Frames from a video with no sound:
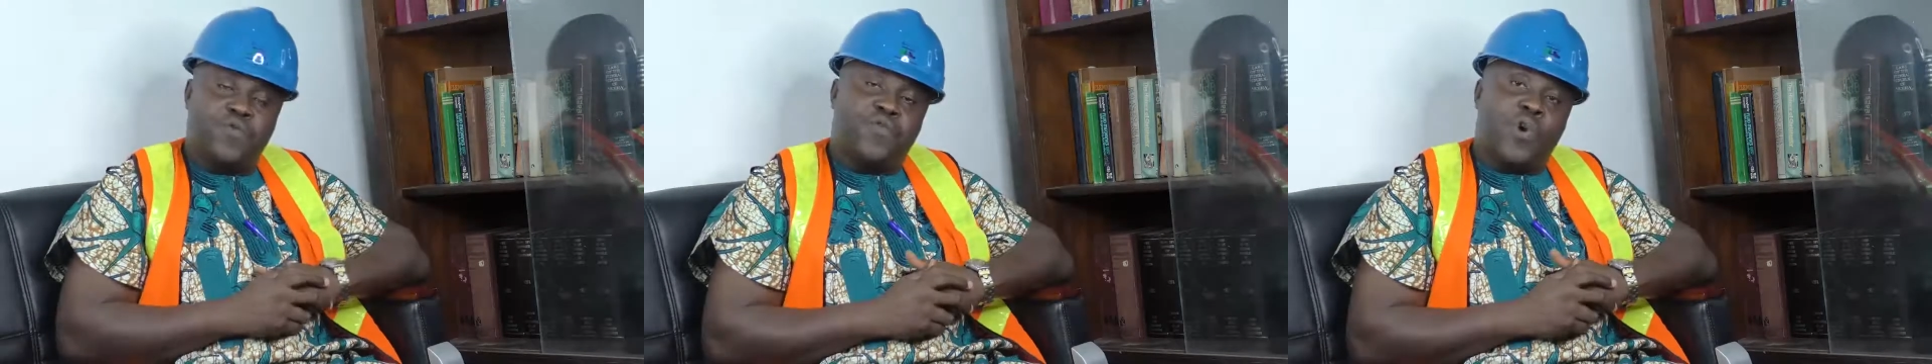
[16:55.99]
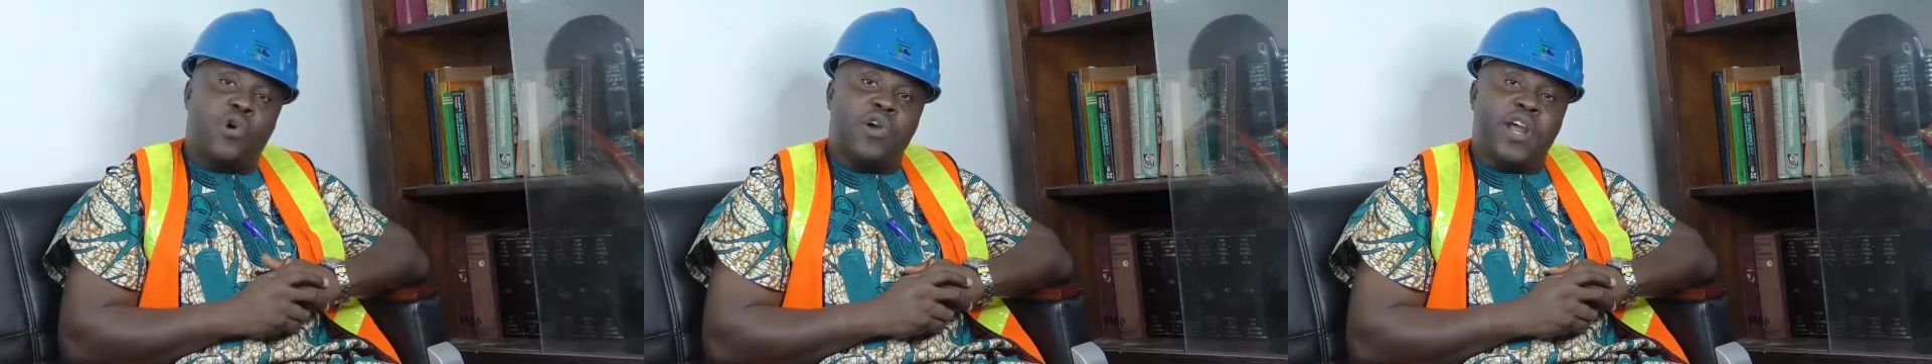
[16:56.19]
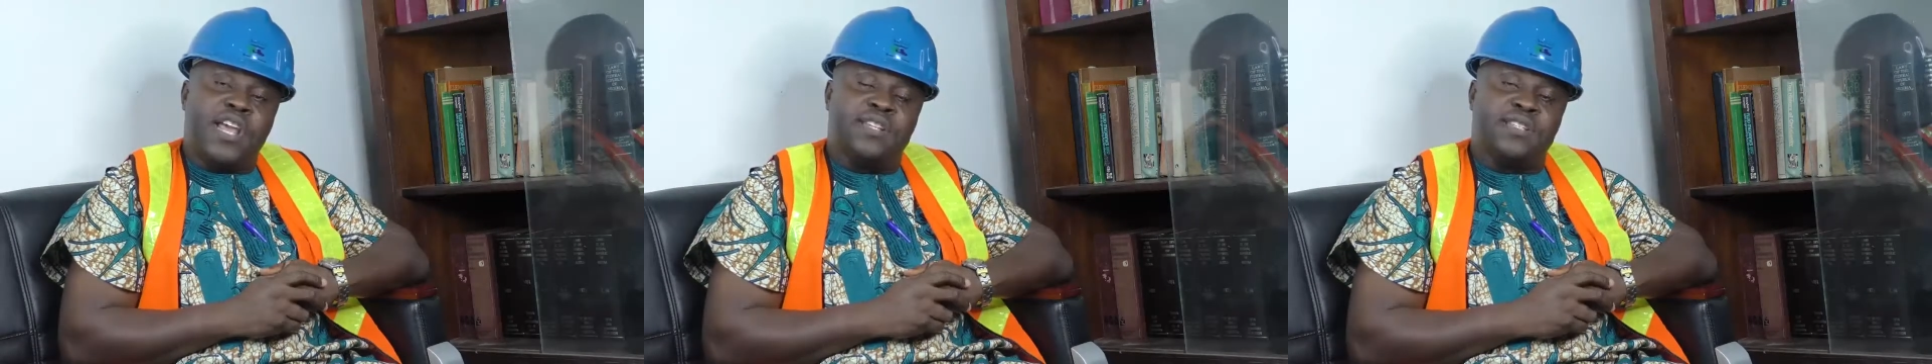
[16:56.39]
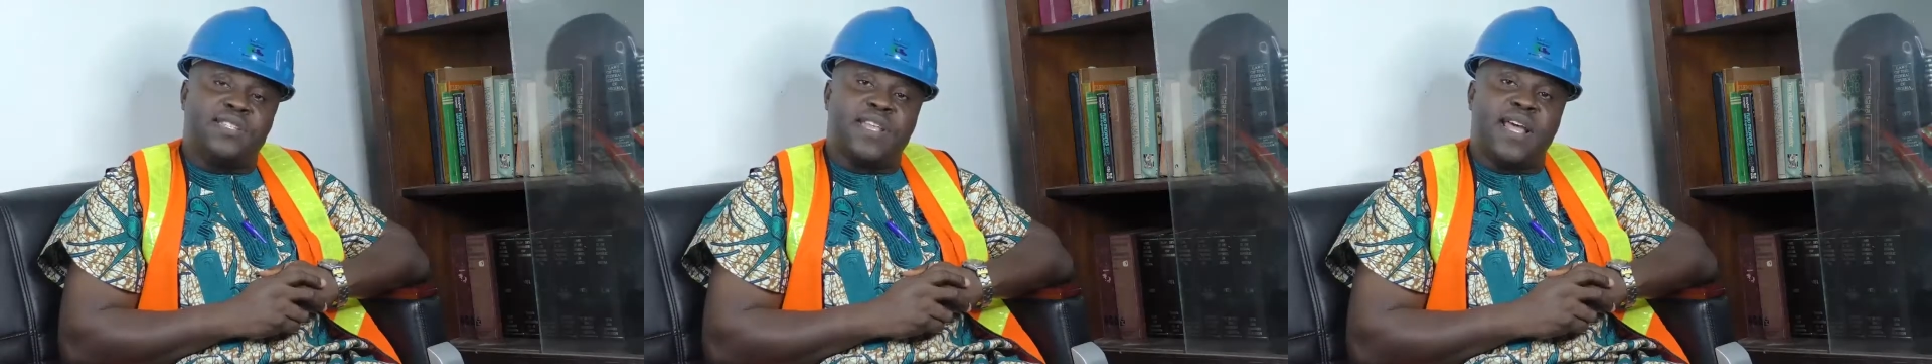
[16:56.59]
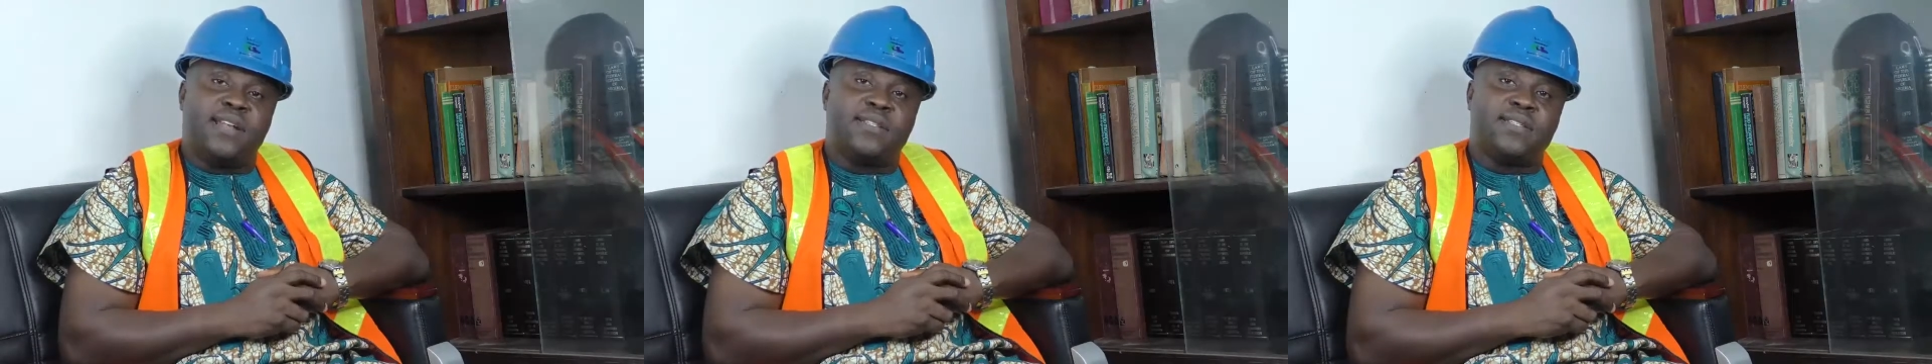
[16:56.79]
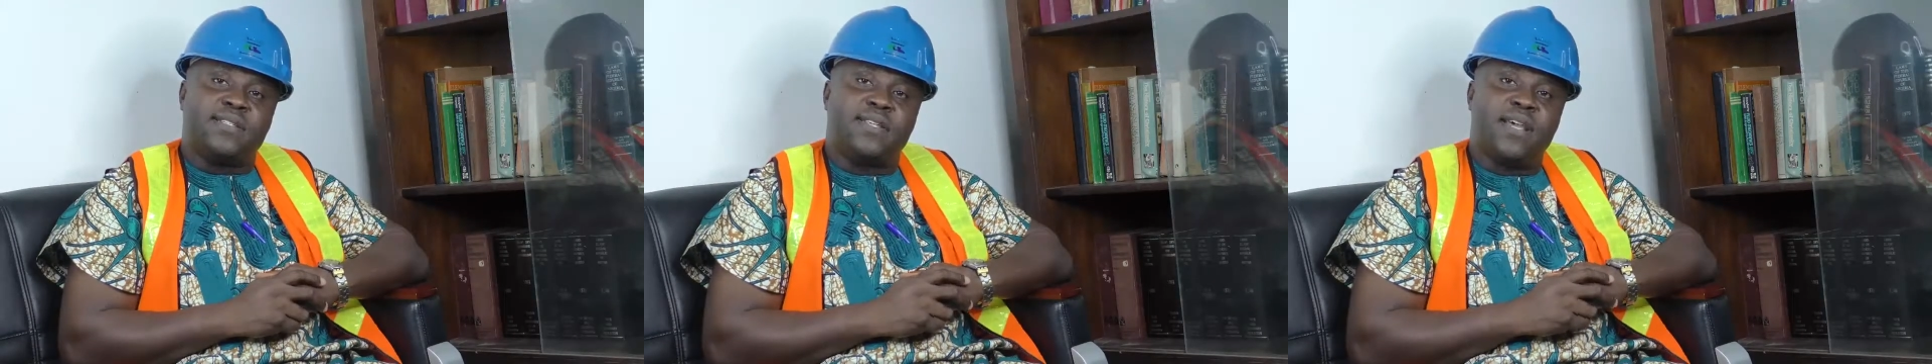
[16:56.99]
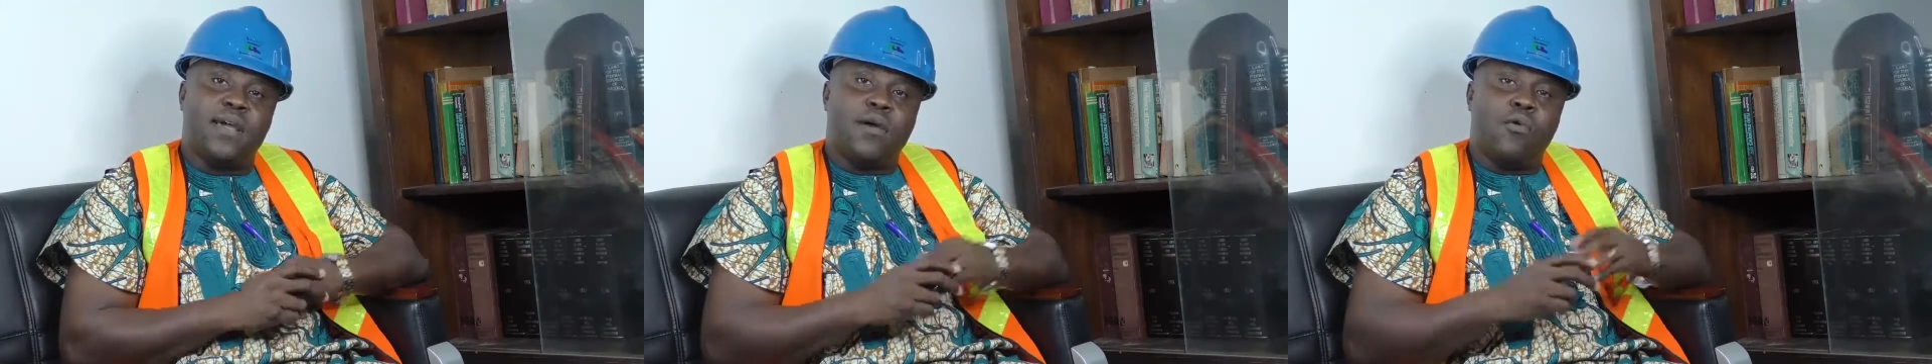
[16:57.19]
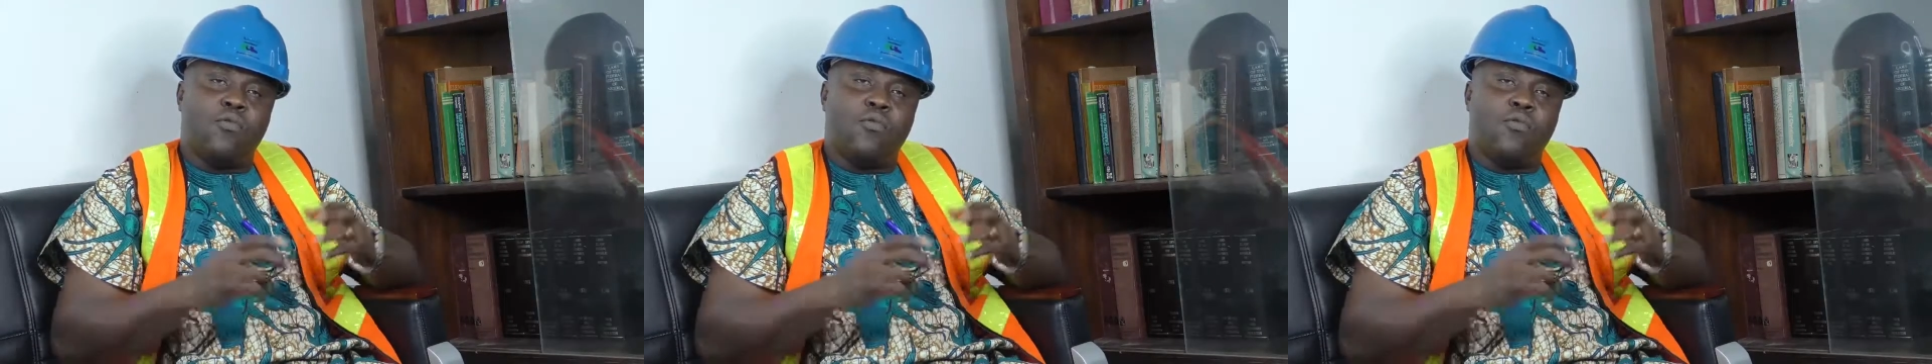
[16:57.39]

for instance,